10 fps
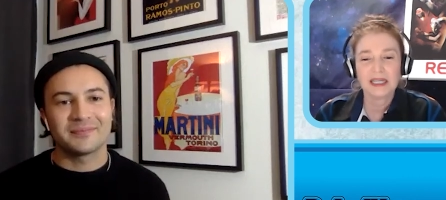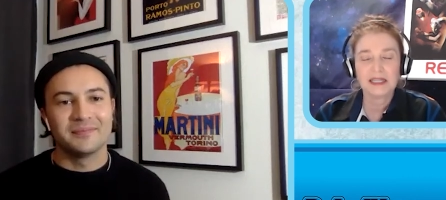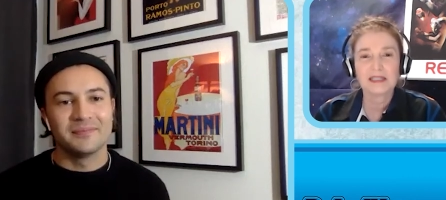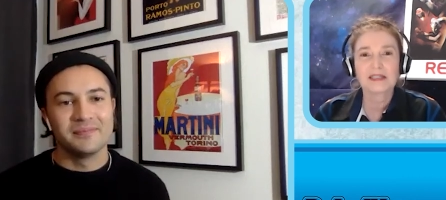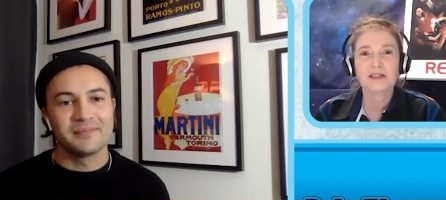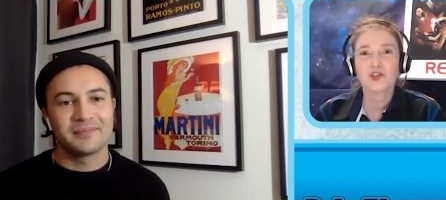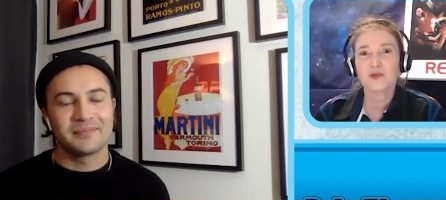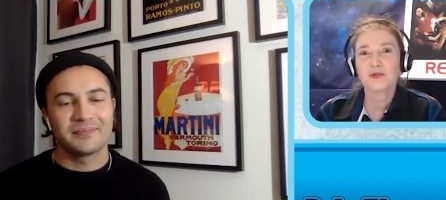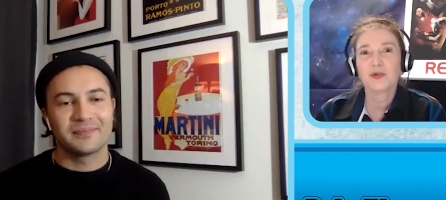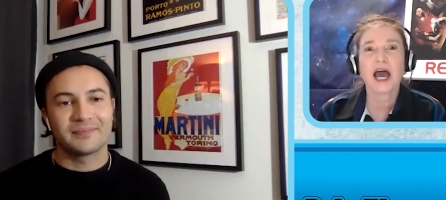Speaker 1: is do we
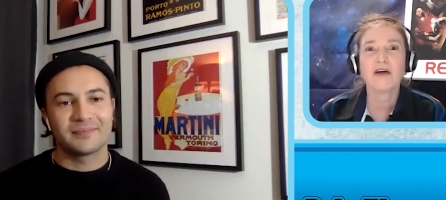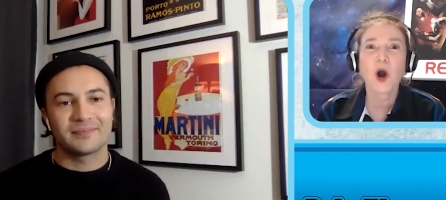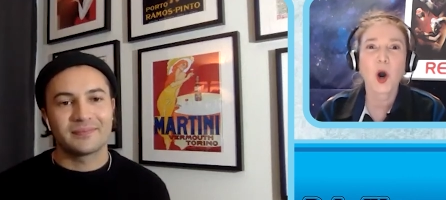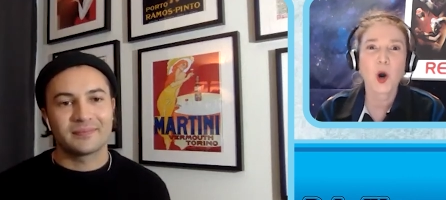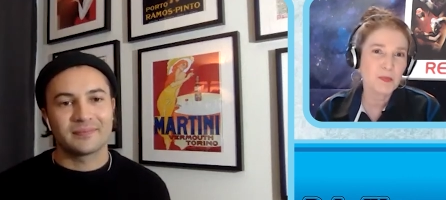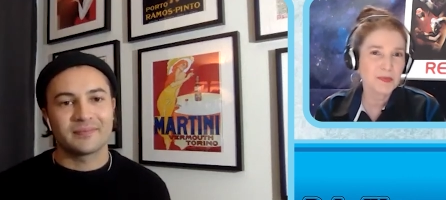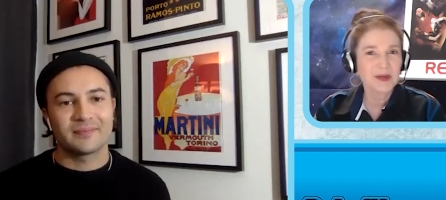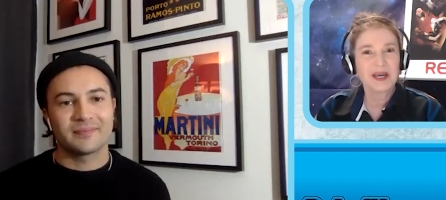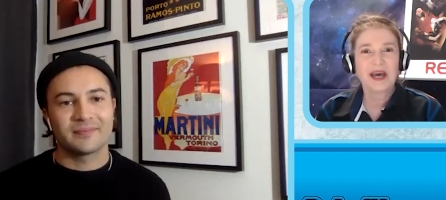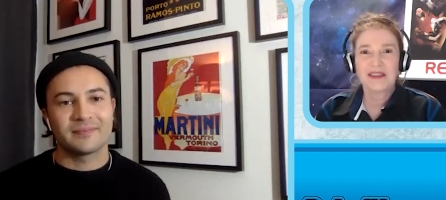have hope
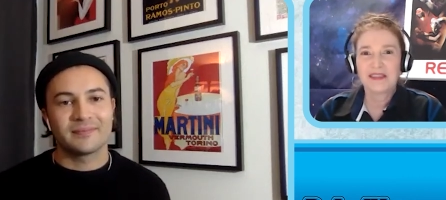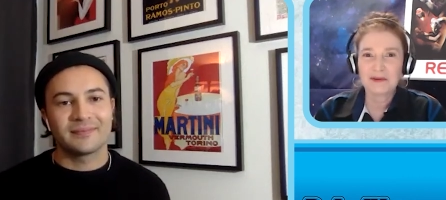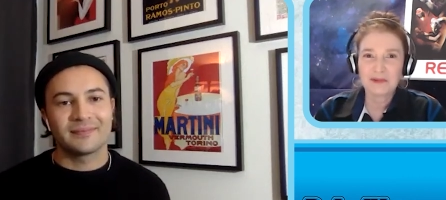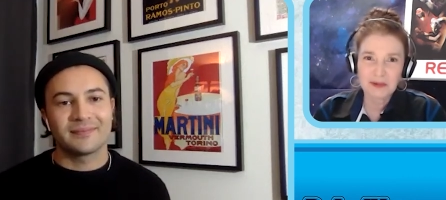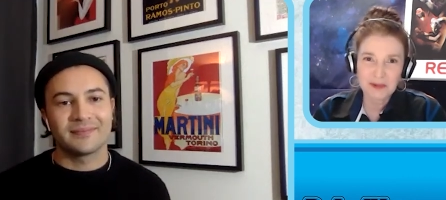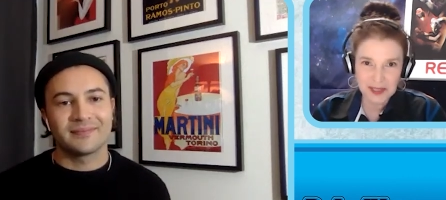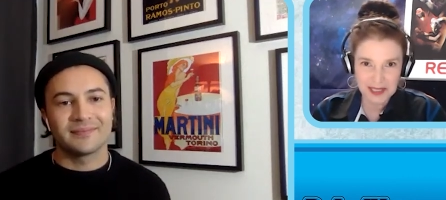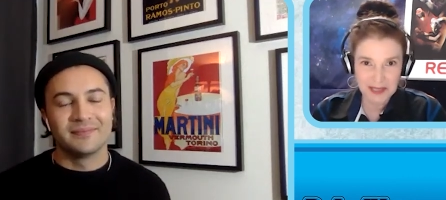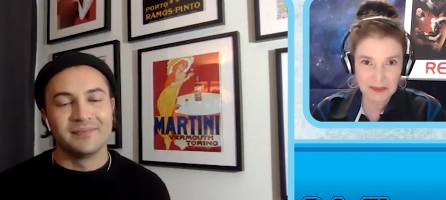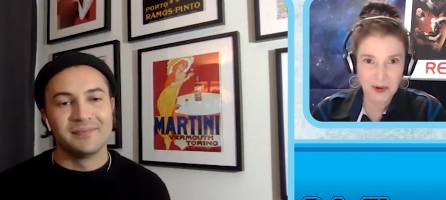that we will see
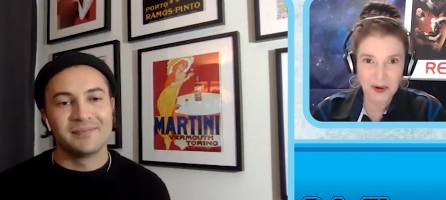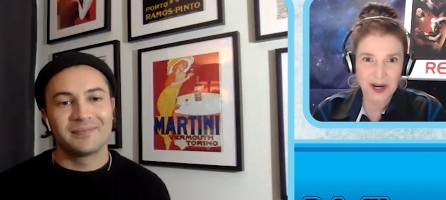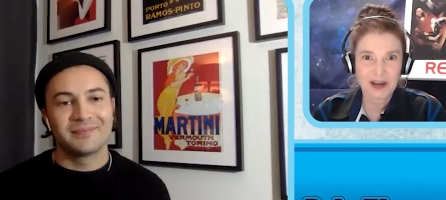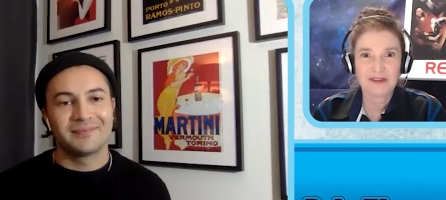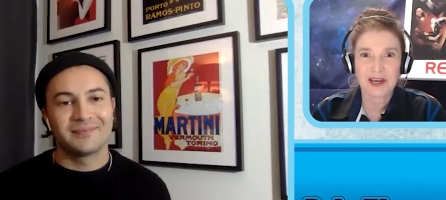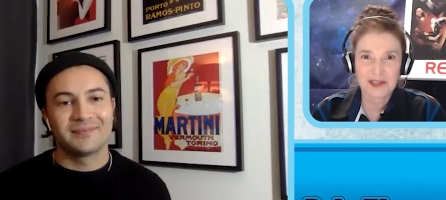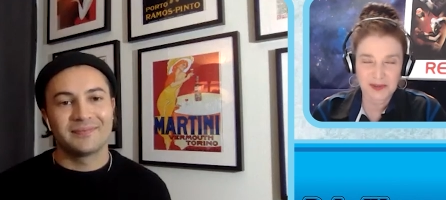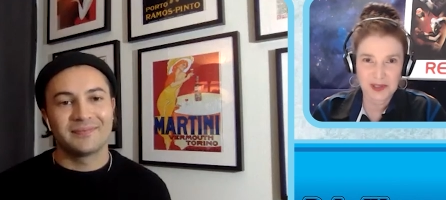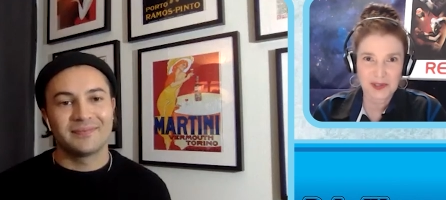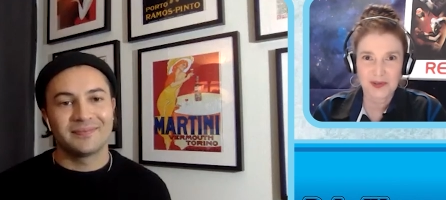more of Ezra's
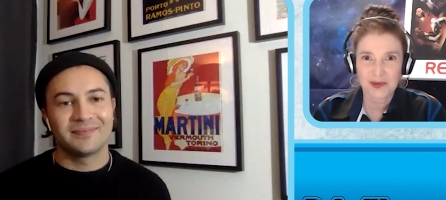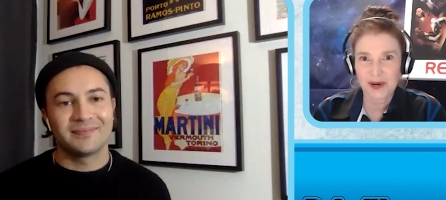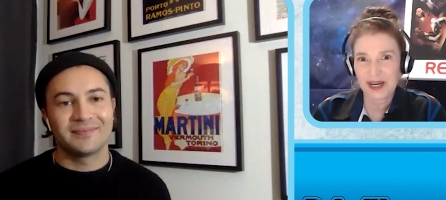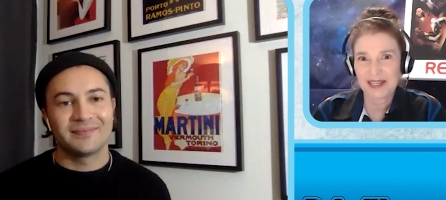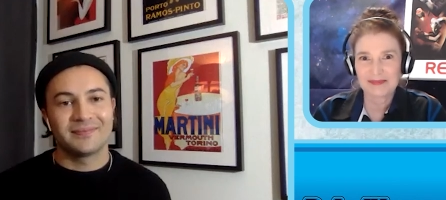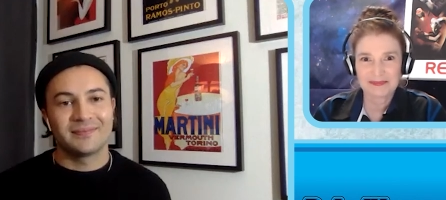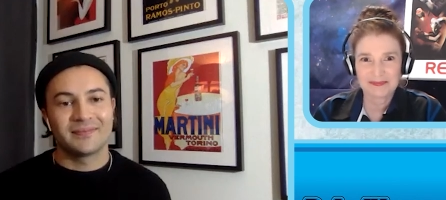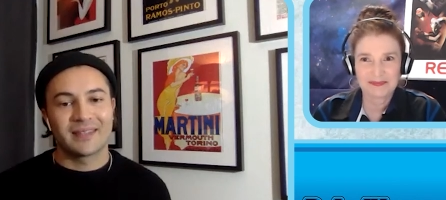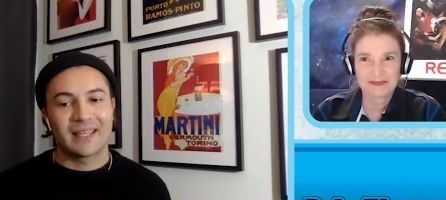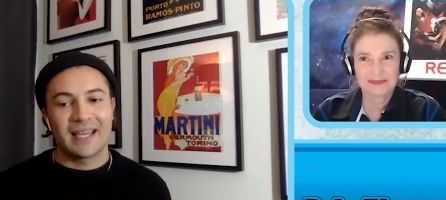story?
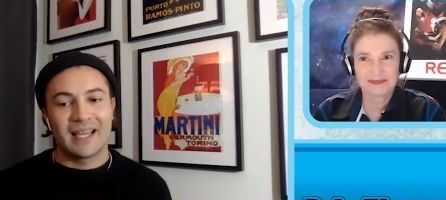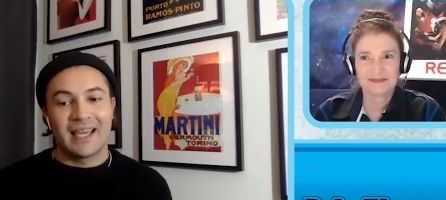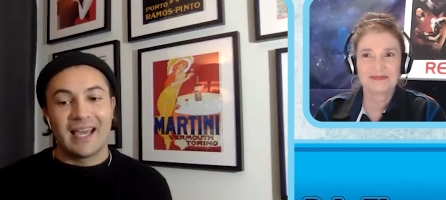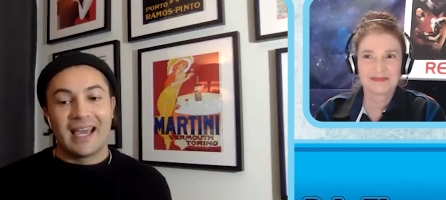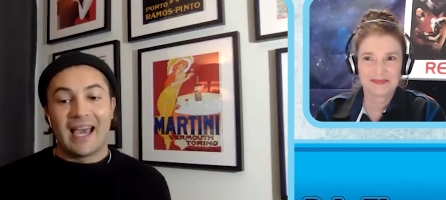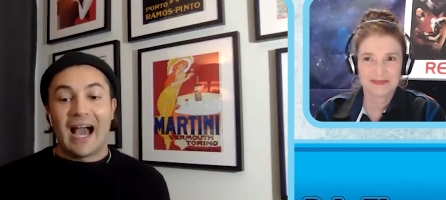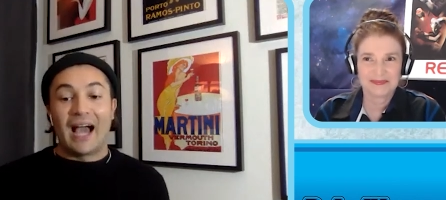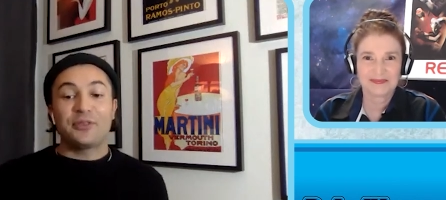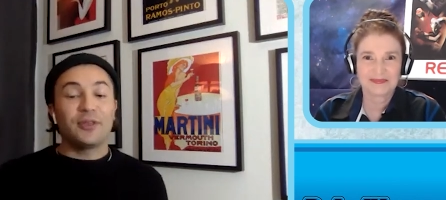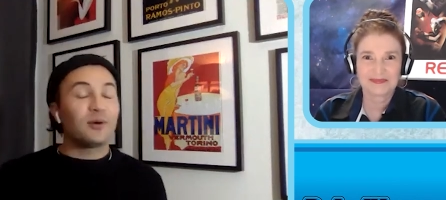
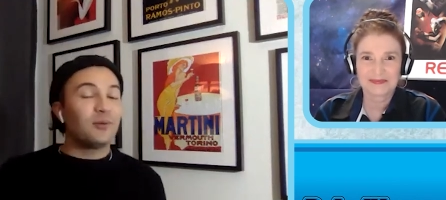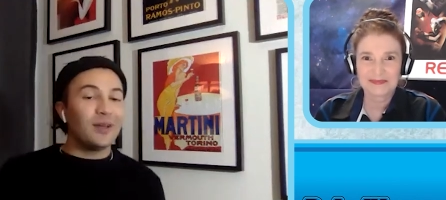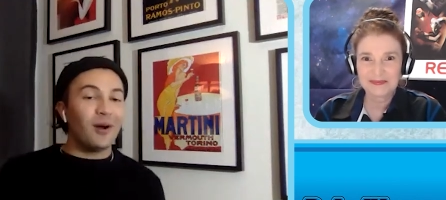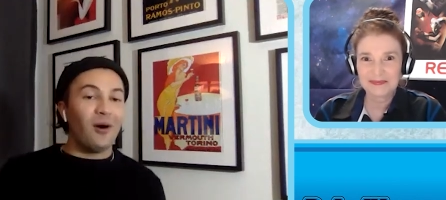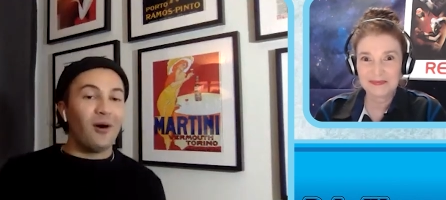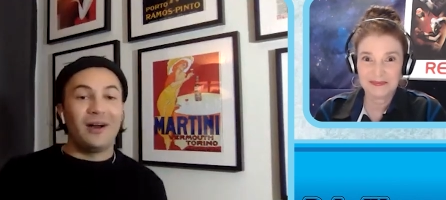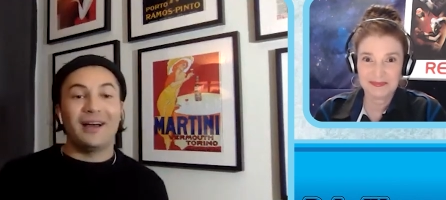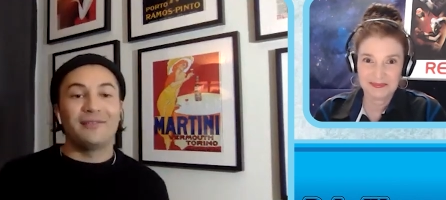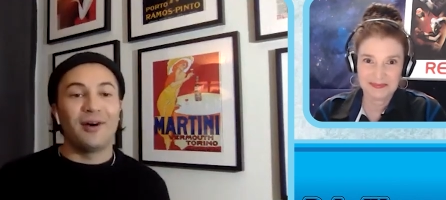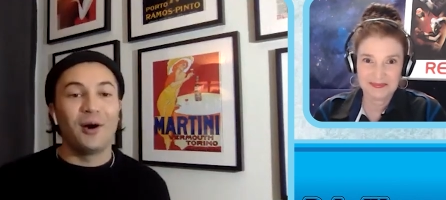
Speaker 2: I think we all
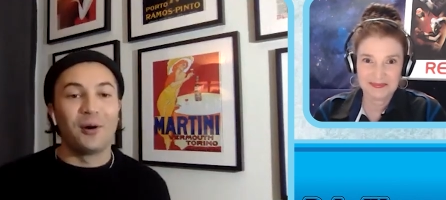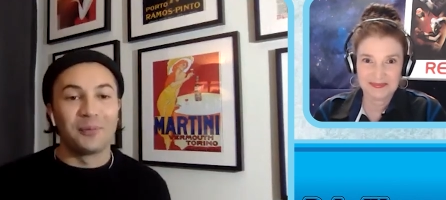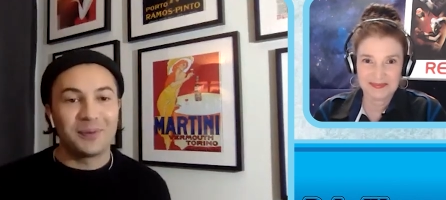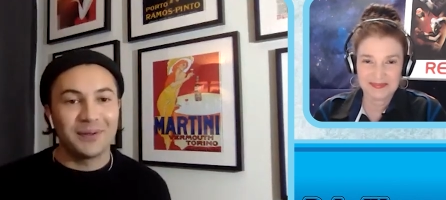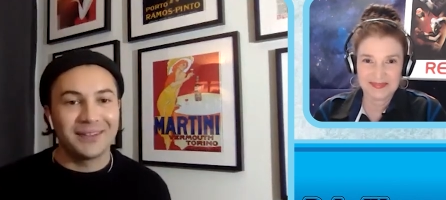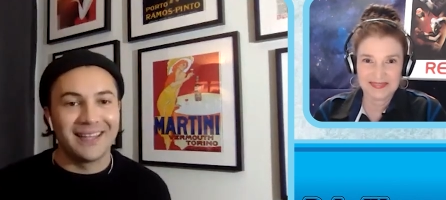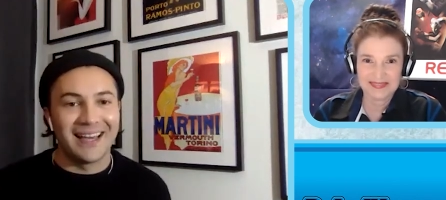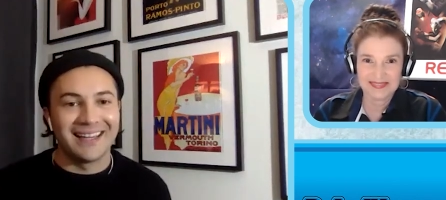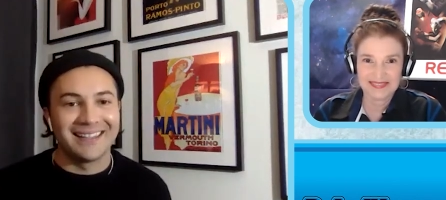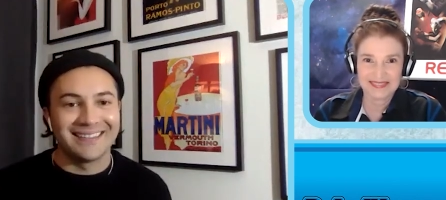have hope that